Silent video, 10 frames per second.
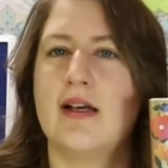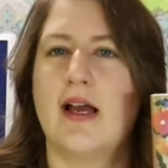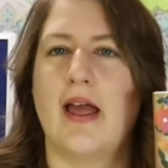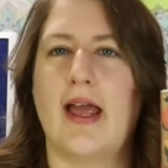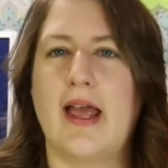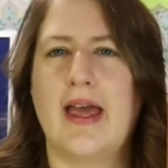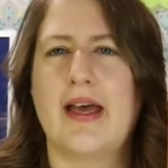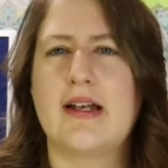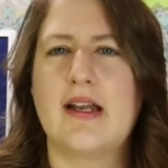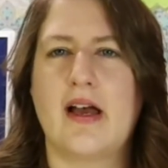
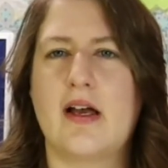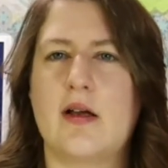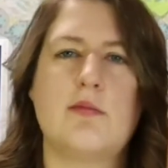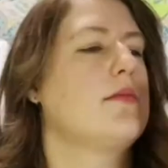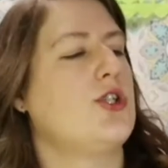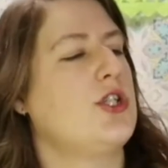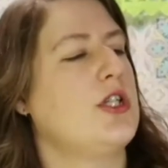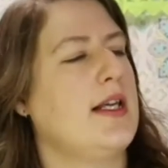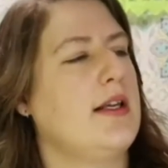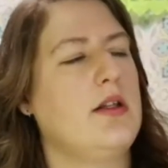And
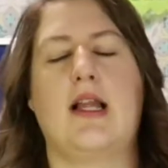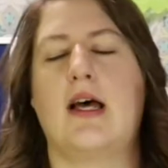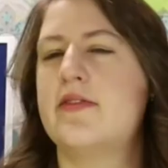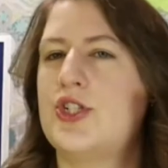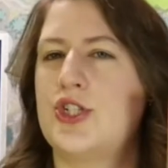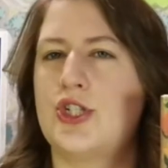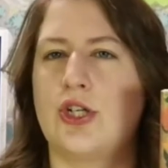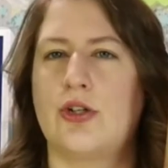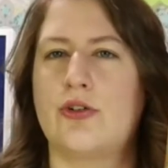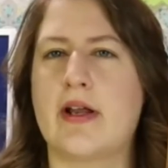she loved
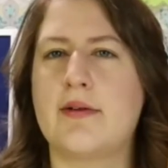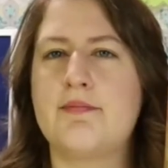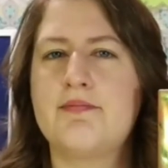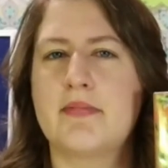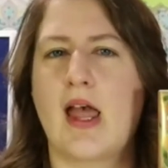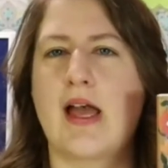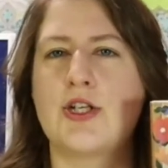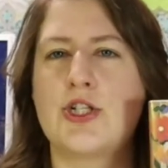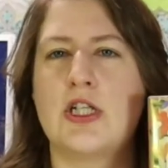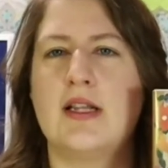children, and
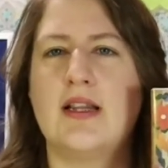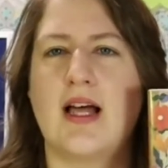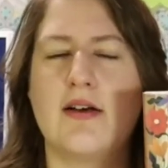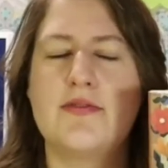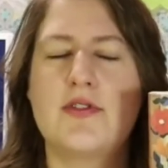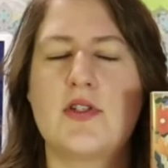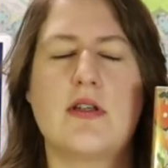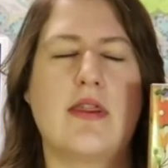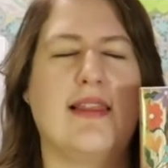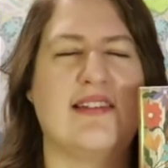she loved
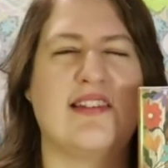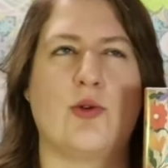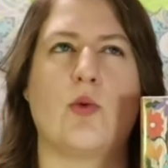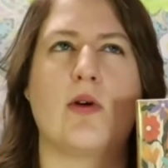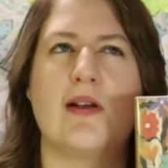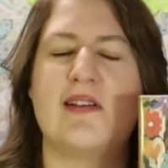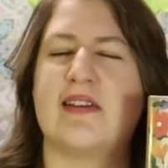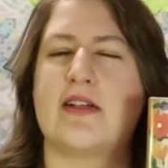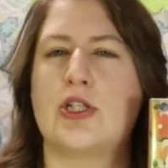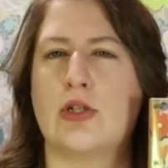the stories
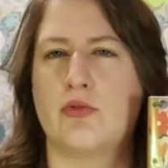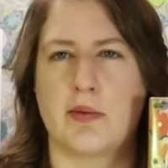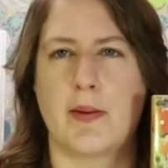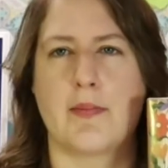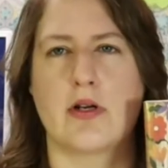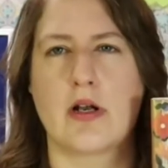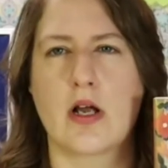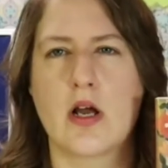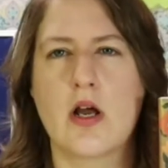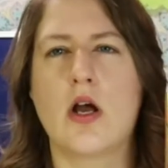that she remembered
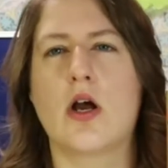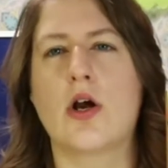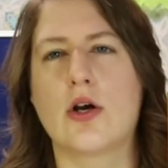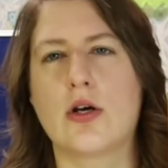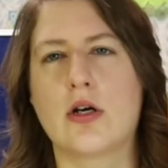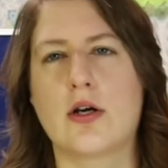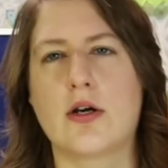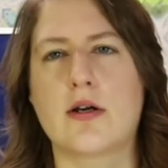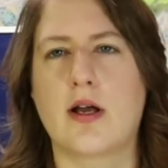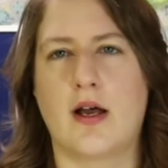her
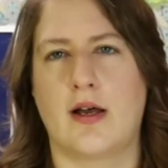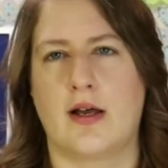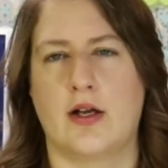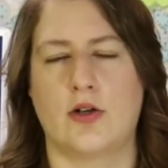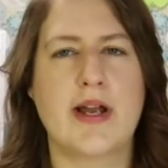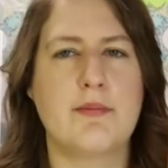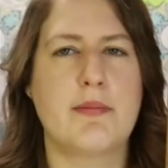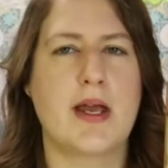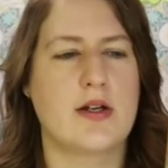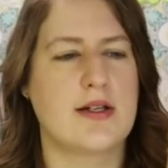
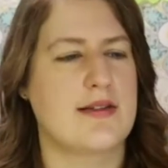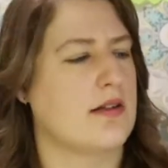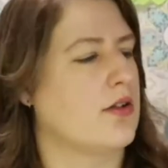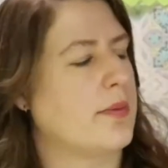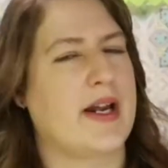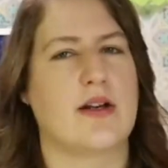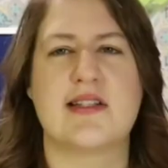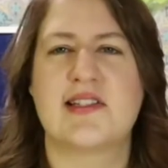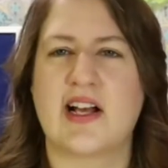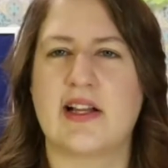grandparents and her parents
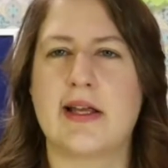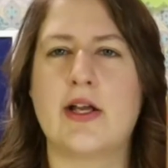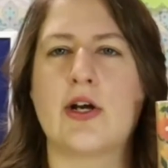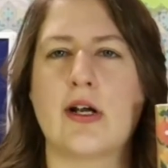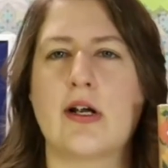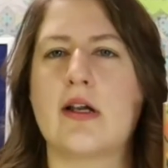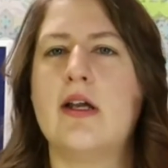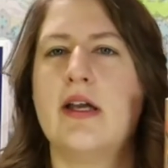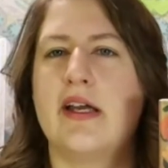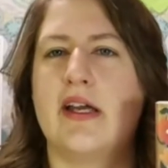telling her
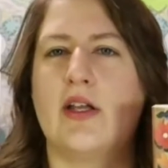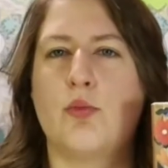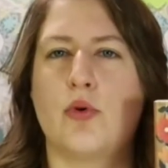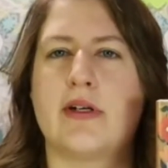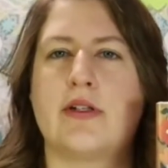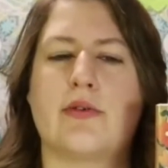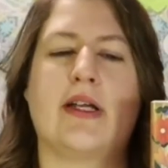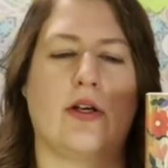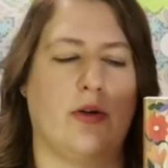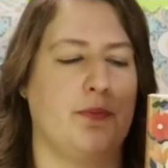in Puerto Rico.